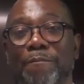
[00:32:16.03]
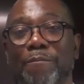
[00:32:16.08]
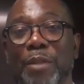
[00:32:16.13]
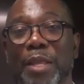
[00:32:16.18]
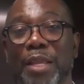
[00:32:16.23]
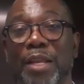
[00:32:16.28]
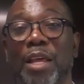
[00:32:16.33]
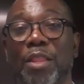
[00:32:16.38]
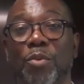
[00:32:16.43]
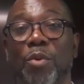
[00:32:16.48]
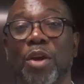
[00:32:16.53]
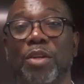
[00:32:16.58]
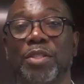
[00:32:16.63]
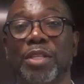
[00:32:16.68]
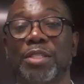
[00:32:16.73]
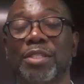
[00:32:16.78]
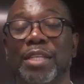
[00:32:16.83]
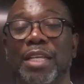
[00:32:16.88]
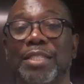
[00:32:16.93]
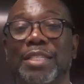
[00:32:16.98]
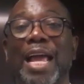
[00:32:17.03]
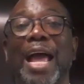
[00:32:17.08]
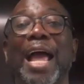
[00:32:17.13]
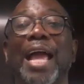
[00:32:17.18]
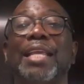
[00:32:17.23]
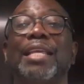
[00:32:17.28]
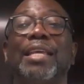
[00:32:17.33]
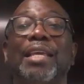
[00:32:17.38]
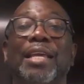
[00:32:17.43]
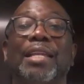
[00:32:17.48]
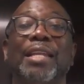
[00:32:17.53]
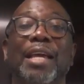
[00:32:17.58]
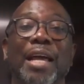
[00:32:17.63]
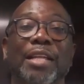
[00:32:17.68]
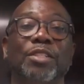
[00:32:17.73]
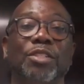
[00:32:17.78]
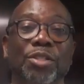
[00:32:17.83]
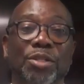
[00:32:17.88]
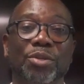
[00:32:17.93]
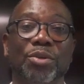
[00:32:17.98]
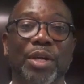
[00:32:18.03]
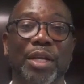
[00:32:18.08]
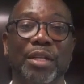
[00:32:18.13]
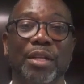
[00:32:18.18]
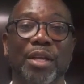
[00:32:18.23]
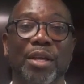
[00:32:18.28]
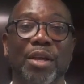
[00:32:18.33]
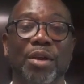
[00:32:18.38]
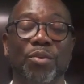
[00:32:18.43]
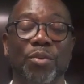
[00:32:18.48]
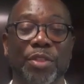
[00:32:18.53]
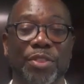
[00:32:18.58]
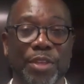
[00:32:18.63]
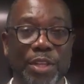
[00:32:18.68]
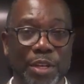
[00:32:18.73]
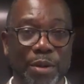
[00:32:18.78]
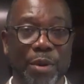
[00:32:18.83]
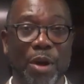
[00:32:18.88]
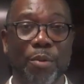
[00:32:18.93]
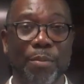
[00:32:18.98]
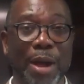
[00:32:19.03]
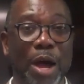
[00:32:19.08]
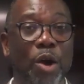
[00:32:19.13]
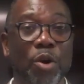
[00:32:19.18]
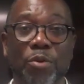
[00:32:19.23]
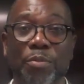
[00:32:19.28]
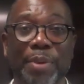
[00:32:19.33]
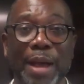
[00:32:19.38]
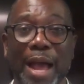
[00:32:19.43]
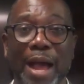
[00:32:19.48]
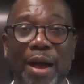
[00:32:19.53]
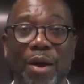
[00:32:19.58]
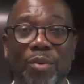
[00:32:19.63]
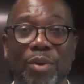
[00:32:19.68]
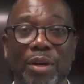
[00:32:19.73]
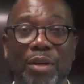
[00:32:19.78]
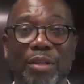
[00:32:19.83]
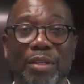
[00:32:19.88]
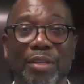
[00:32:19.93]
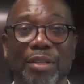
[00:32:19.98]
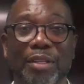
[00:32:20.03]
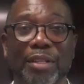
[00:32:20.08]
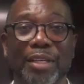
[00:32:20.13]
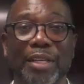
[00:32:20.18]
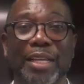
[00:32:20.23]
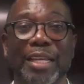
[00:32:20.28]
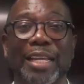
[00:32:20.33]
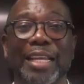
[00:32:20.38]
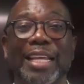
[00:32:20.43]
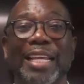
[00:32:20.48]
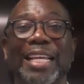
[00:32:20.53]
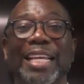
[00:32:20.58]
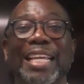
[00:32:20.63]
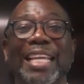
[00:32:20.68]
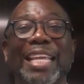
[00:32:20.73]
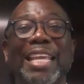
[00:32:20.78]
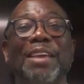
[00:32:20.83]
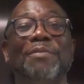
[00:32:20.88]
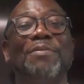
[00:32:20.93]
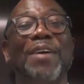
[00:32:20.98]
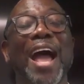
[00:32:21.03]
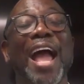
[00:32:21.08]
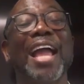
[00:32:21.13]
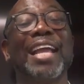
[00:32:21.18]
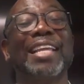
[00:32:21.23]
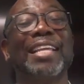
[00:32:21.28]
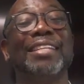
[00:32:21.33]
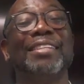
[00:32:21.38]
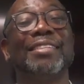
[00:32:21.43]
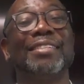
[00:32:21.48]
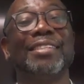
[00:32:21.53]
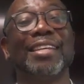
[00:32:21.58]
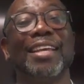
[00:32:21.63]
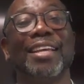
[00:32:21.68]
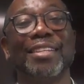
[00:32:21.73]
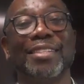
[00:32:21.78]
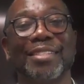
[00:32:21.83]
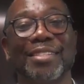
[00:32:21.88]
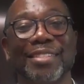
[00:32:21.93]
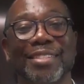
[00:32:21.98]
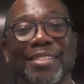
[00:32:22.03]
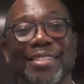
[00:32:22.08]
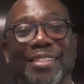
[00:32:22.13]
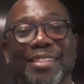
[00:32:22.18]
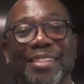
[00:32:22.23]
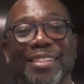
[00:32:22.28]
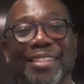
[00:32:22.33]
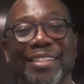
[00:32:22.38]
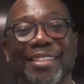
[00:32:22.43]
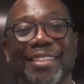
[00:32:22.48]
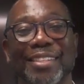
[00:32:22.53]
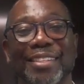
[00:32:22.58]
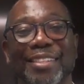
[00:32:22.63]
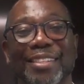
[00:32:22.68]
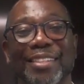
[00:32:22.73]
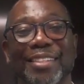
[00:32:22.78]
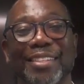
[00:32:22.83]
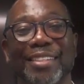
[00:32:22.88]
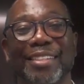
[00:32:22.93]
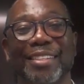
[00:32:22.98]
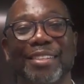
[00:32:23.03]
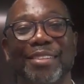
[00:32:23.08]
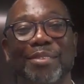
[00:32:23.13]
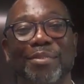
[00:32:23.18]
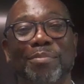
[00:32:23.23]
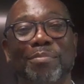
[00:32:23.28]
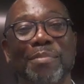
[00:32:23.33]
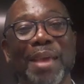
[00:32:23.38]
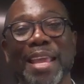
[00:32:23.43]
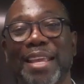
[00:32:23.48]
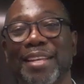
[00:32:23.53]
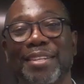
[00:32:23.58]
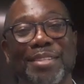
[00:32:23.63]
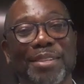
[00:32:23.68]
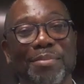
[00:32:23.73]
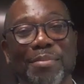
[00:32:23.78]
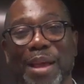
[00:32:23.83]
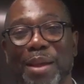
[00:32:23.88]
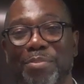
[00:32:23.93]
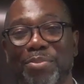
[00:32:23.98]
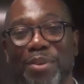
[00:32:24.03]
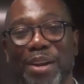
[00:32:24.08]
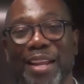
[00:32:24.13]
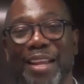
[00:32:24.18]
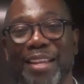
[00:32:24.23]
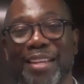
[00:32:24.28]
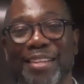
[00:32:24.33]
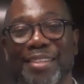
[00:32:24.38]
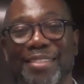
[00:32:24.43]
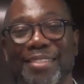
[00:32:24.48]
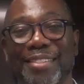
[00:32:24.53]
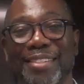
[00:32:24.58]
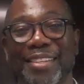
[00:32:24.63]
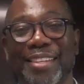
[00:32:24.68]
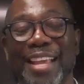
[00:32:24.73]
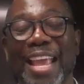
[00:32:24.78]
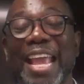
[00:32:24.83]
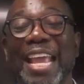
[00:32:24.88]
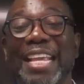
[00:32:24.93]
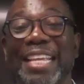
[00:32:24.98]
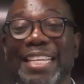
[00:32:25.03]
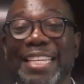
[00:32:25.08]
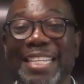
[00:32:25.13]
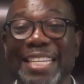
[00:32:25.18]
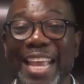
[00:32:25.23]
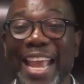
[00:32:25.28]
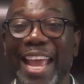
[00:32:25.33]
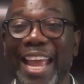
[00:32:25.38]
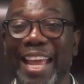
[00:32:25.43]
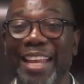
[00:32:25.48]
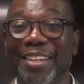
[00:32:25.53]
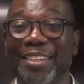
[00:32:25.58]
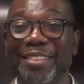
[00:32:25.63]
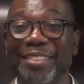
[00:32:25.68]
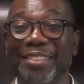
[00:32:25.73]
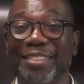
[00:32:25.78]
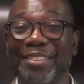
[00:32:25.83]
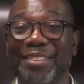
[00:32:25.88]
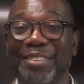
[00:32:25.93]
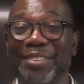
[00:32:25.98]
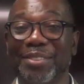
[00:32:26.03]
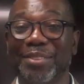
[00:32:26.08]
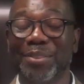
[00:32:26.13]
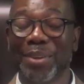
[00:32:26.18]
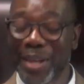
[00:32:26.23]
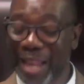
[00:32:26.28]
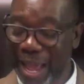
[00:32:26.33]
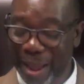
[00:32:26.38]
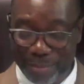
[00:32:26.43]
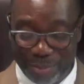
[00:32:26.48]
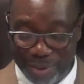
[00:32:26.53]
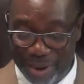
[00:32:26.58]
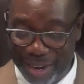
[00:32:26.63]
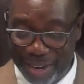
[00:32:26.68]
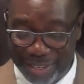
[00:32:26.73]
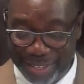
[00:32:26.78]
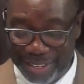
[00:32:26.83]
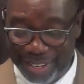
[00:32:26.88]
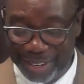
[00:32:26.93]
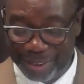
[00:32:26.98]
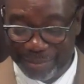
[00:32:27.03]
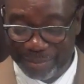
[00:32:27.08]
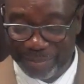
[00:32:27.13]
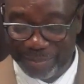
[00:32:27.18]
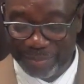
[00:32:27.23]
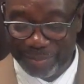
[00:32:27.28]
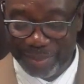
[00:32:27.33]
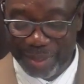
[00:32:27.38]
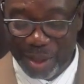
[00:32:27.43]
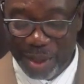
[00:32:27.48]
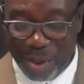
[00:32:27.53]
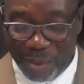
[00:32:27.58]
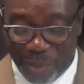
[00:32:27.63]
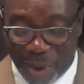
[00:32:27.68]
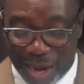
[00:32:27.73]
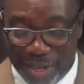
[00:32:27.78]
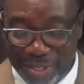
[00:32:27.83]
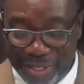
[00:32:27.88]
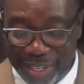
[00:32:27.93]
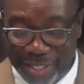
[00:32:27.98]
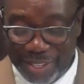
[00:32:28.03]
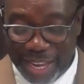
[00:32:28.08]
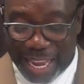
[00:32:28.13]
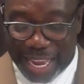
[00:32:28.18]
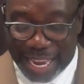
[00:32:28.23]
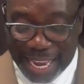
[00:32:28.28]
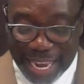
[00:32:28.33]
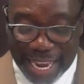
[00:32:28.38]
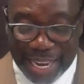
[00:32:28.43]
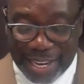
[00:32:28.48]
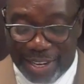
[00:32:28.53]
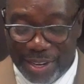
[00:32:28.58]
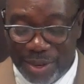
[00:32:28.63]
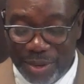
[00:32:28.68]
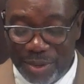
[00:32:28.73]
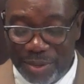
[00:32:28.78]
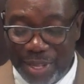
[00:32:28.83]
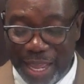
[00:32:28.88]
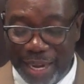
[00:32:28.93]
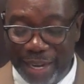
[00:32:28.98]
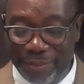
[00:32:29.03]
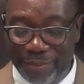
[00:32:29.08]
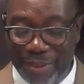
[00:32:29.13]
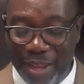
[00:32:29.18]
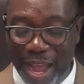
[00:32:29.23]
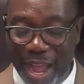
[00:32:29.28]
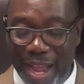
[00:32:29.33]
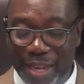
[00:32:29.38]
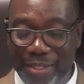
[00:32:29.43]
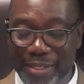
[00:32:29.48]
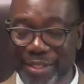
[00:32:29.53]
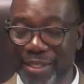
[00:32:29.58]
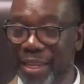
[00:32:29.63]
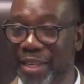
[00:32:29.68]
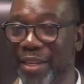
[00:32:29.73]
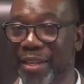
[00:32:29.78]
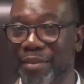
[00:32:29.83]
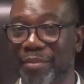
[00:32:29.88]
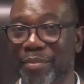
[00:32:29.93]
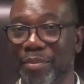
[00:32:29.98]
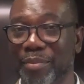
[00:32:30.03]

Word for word: In other words, he says, I cannot do it within my own power. If I can just make it to my praise, yet will I praise him. Watch this. He knew that if God sent it,